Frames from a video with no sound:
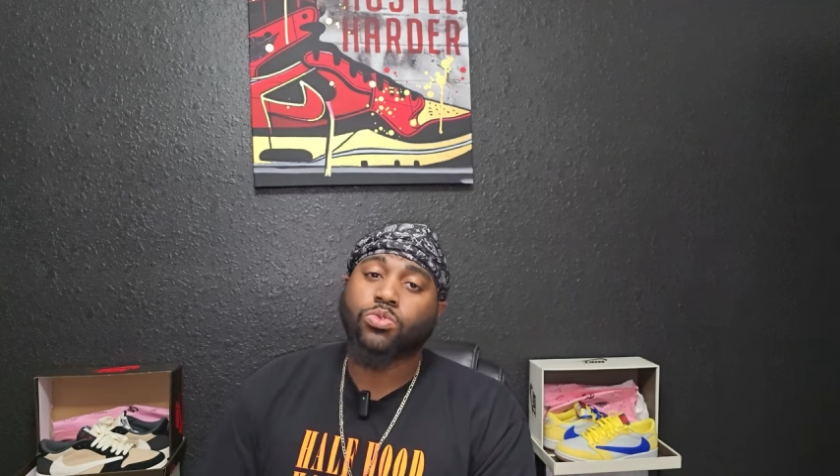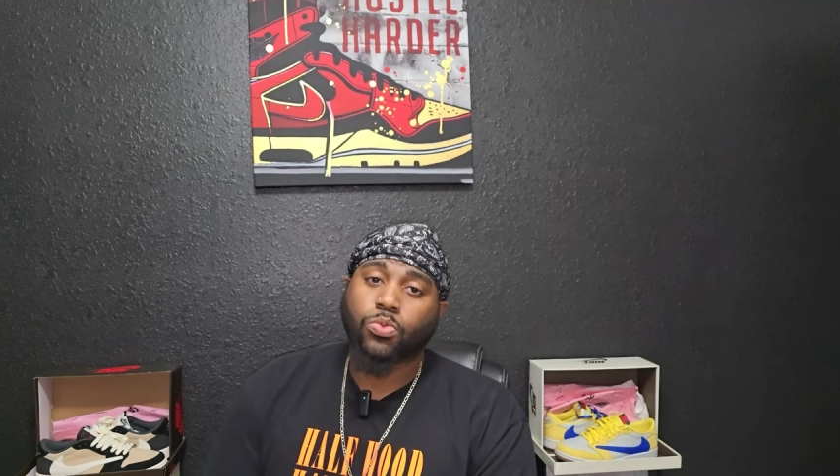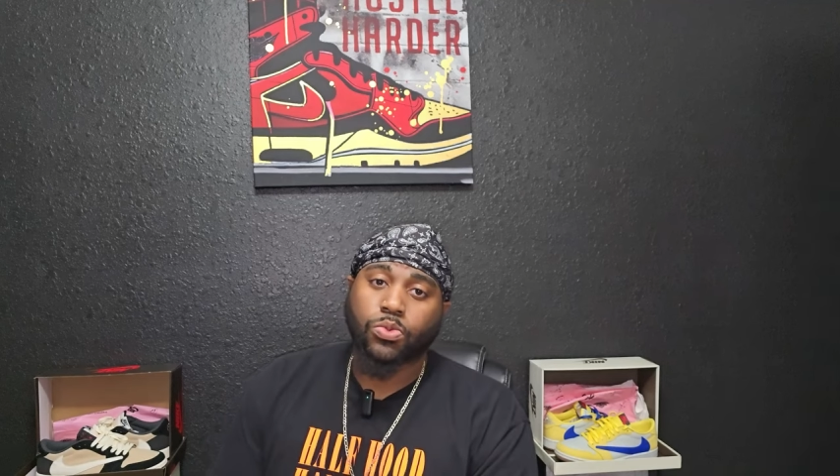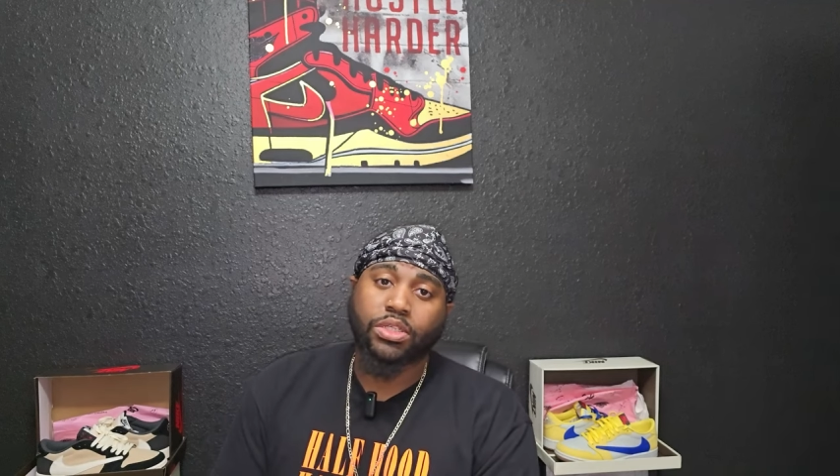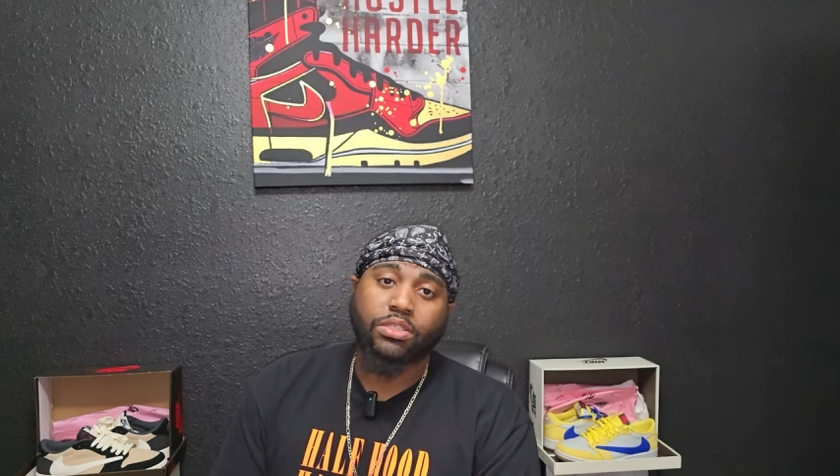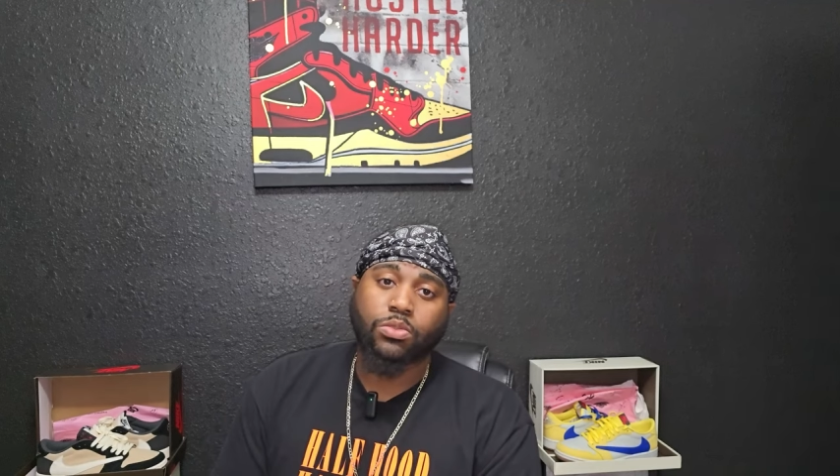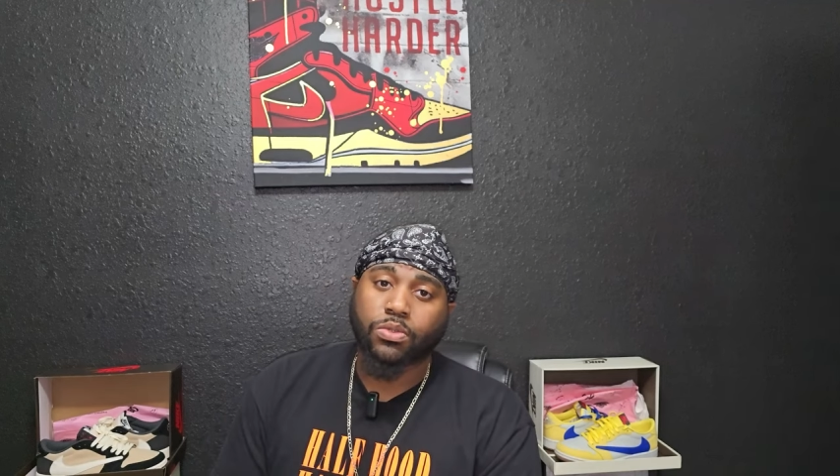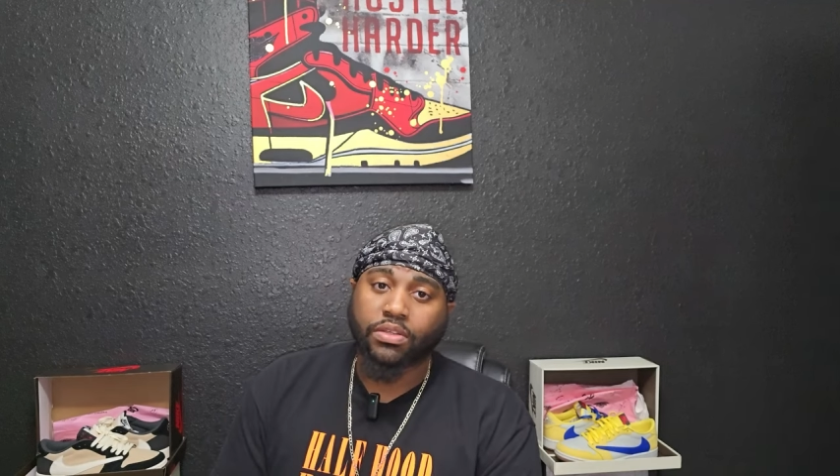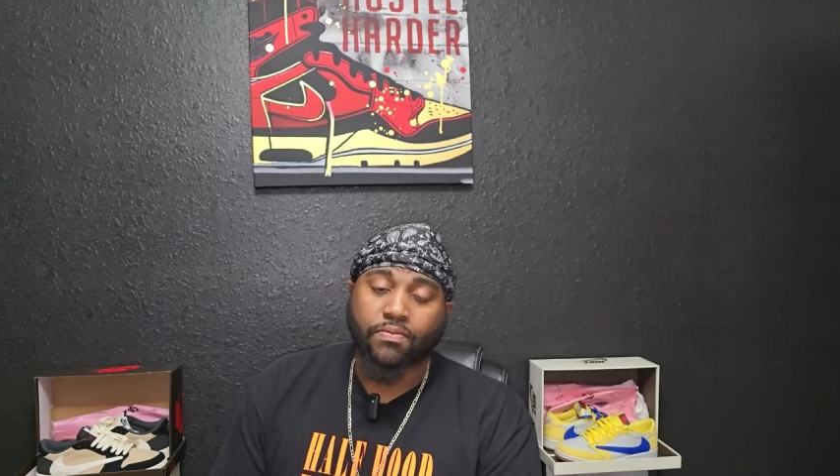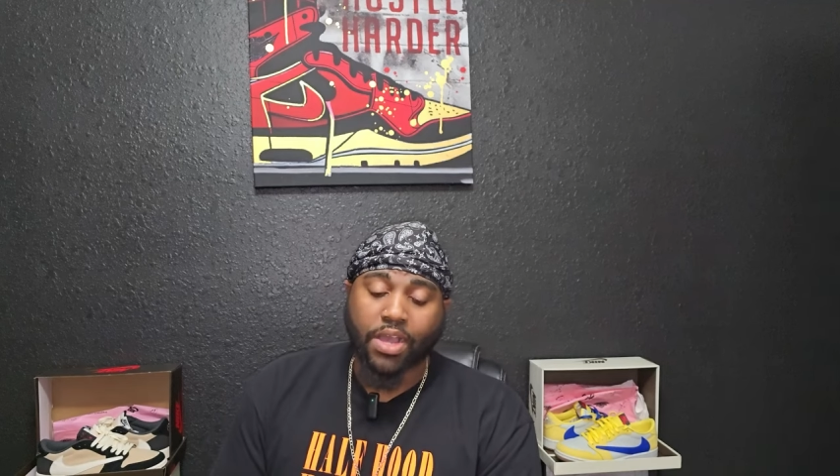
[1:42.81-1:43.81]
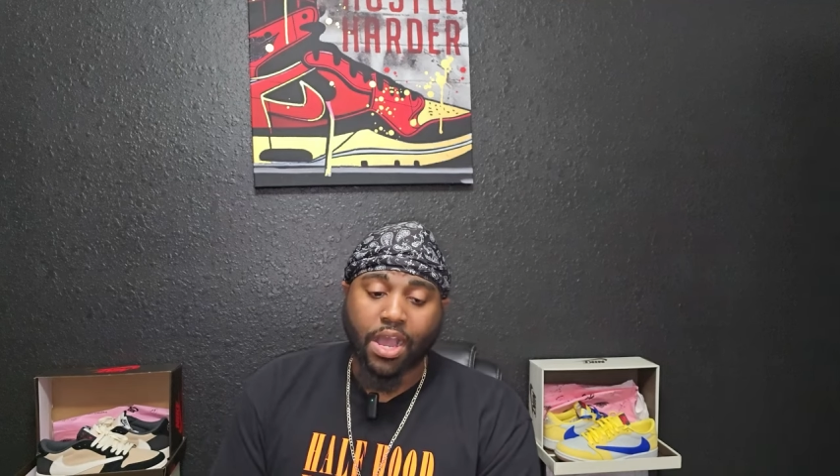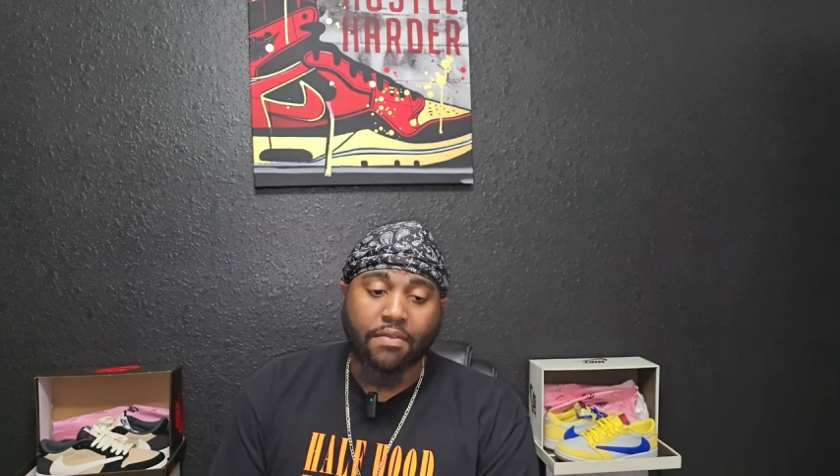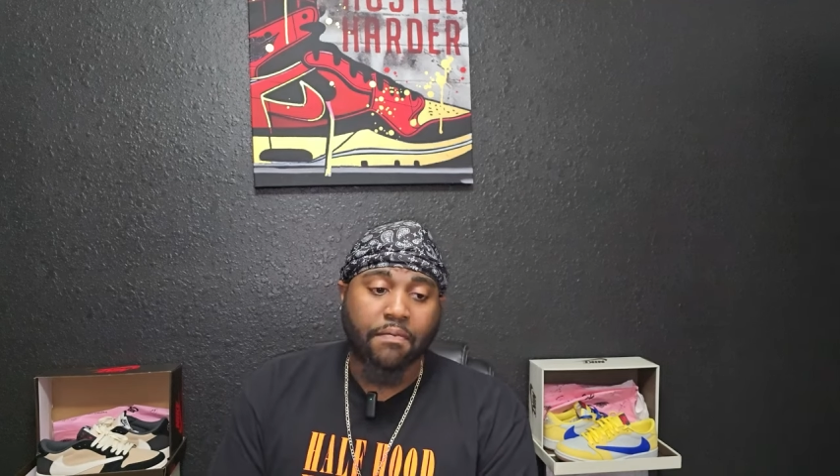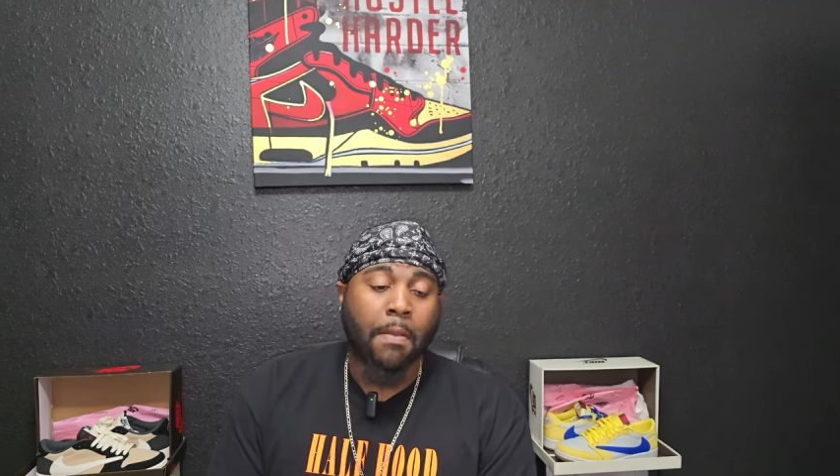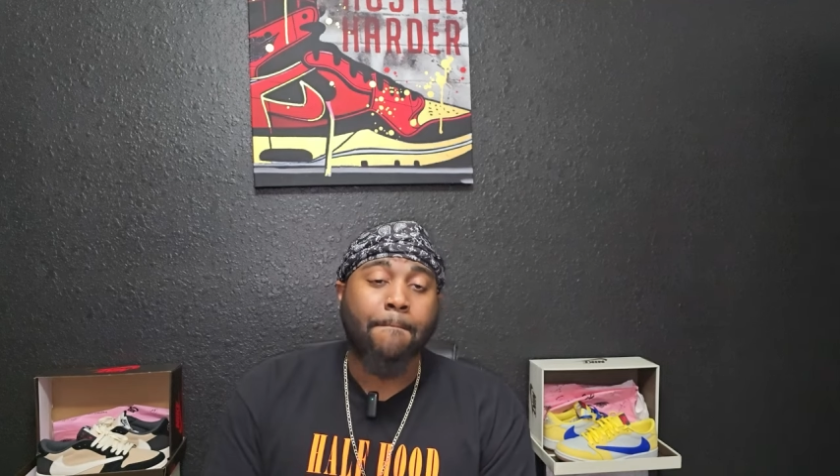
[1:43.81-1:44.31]

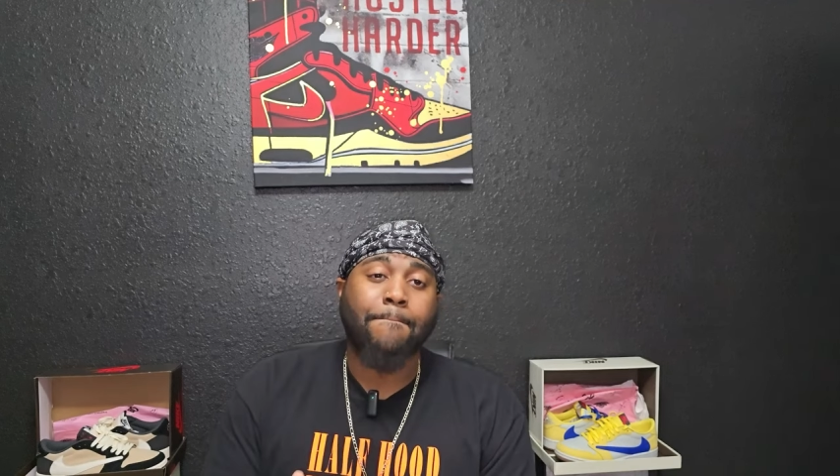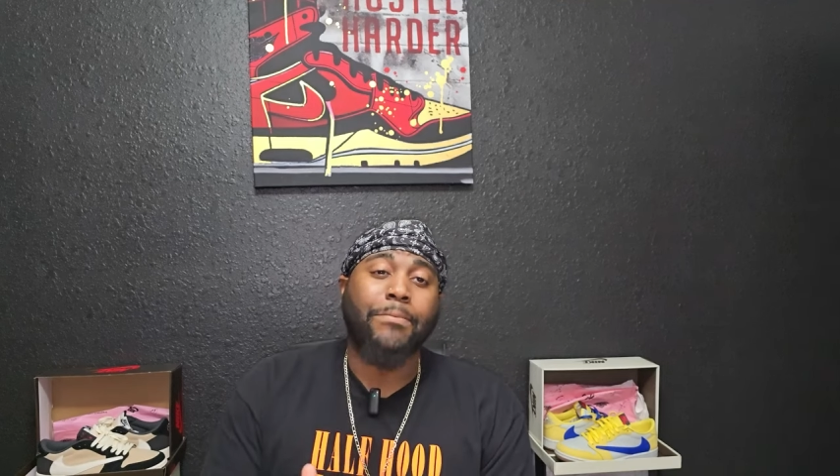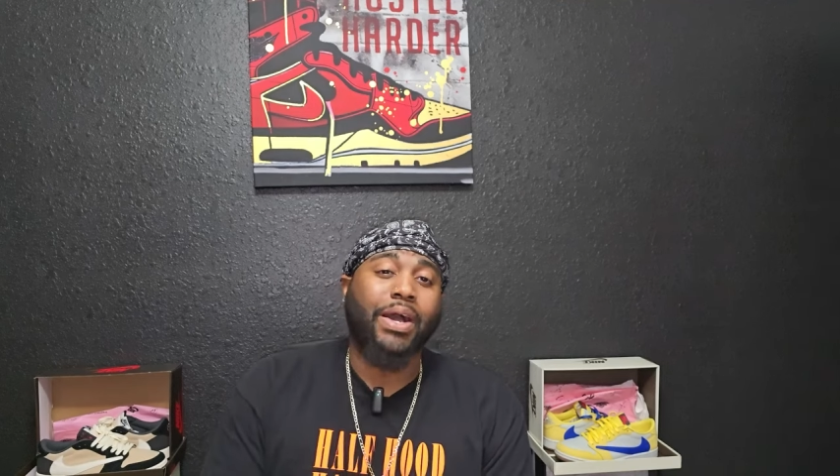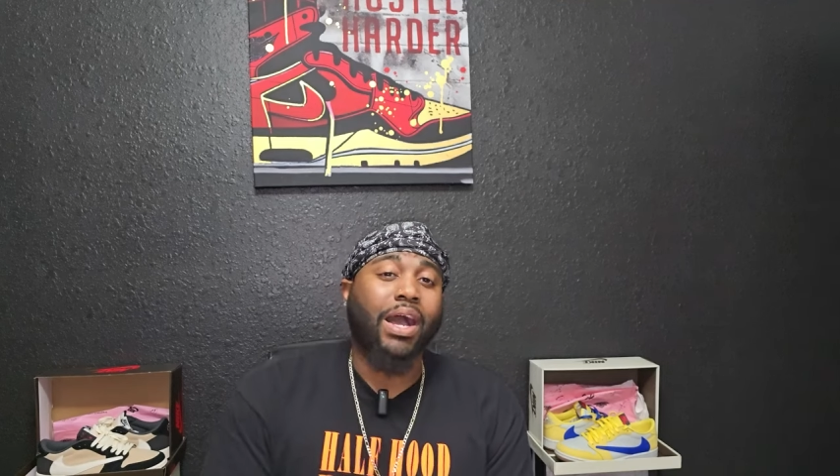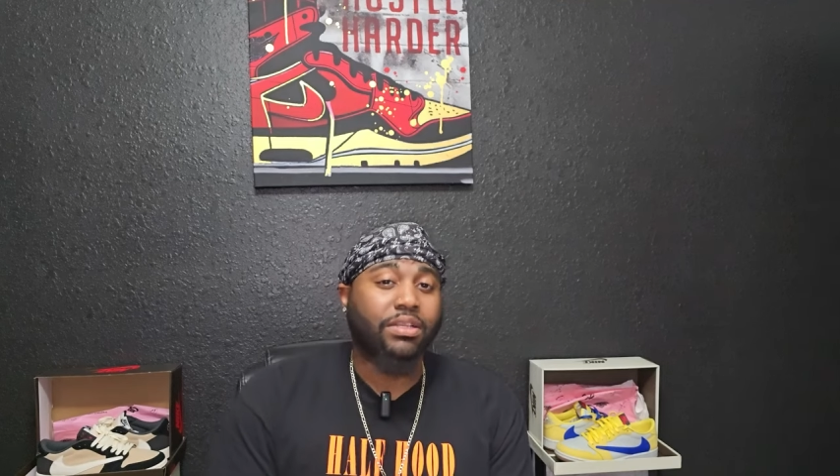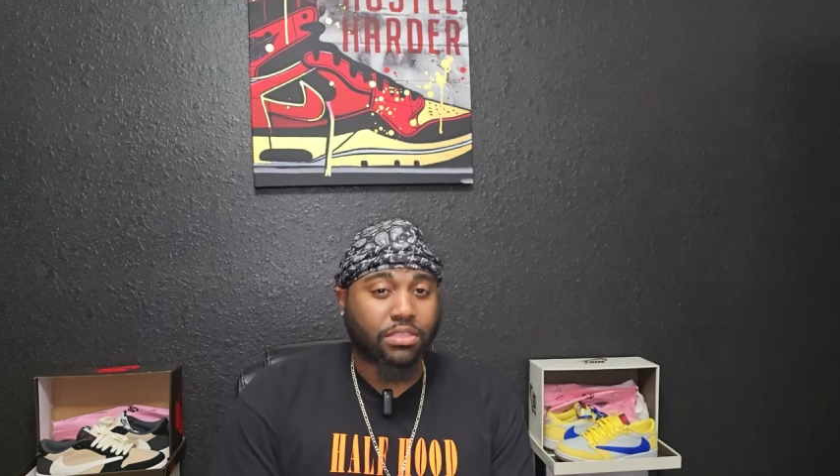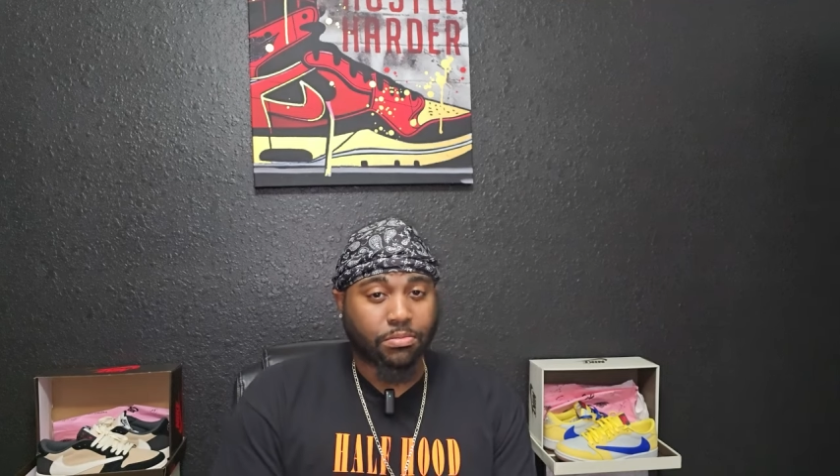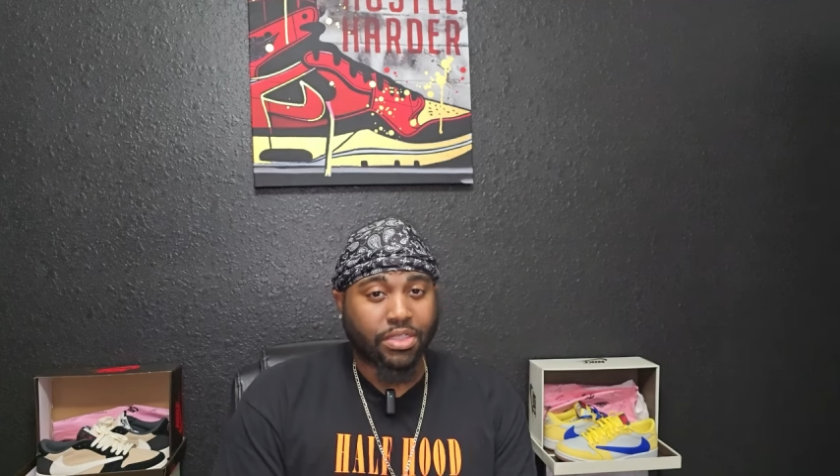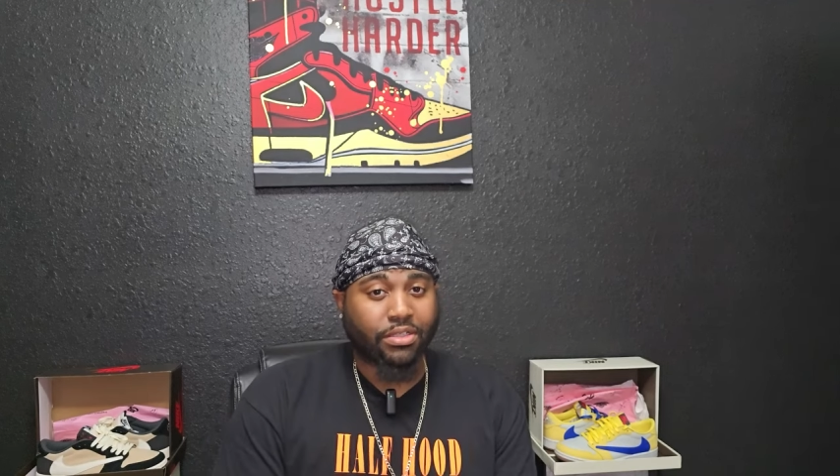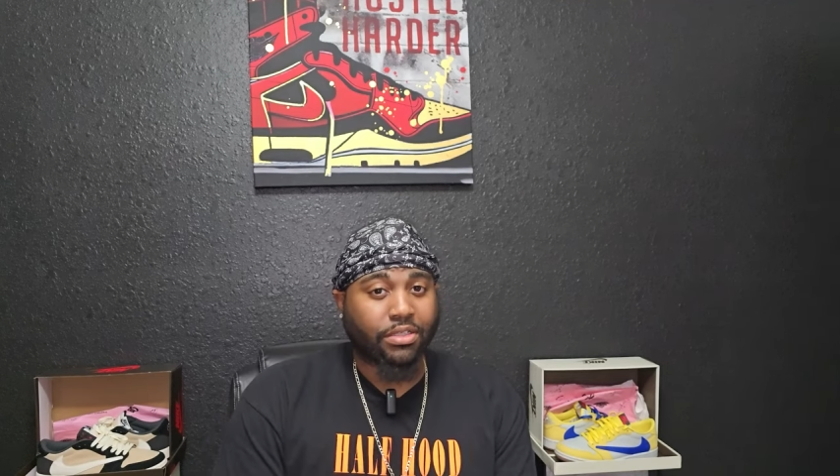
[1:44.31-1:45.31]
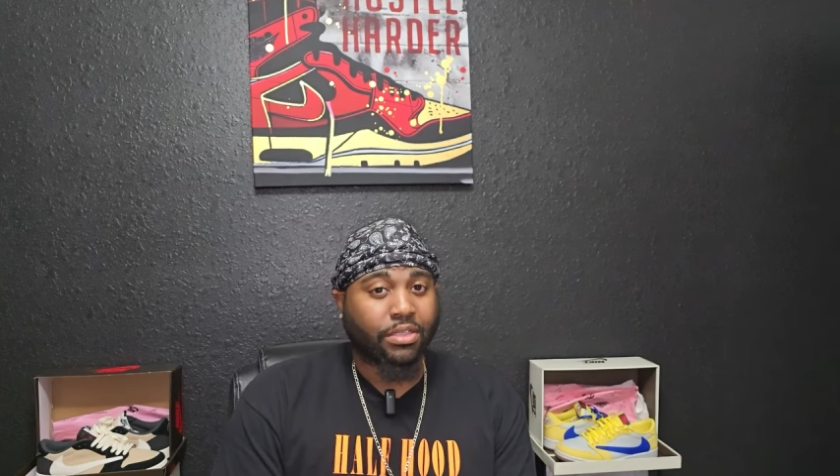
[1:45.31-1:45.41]
2025, possibly.